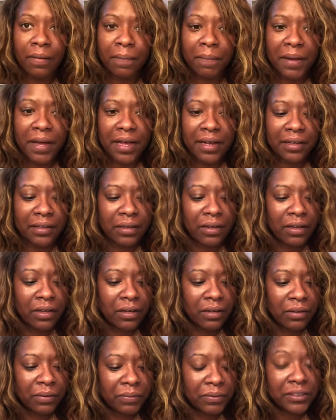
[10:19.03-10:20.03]
But
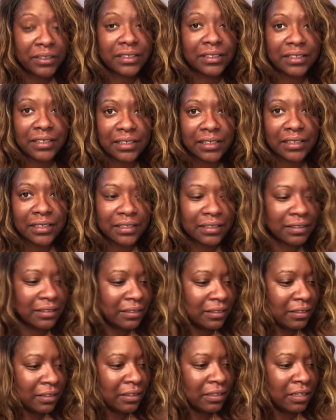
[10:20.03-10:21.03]
we'll see.
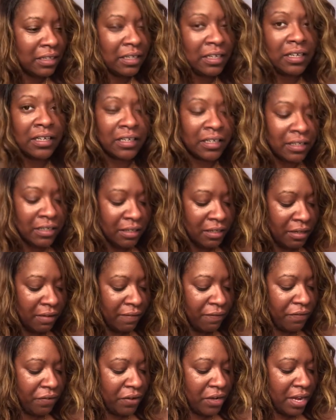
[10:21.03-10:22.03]

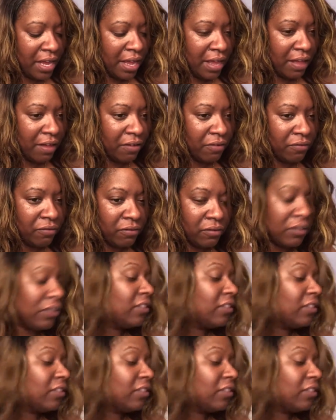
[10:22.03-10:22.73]
For now,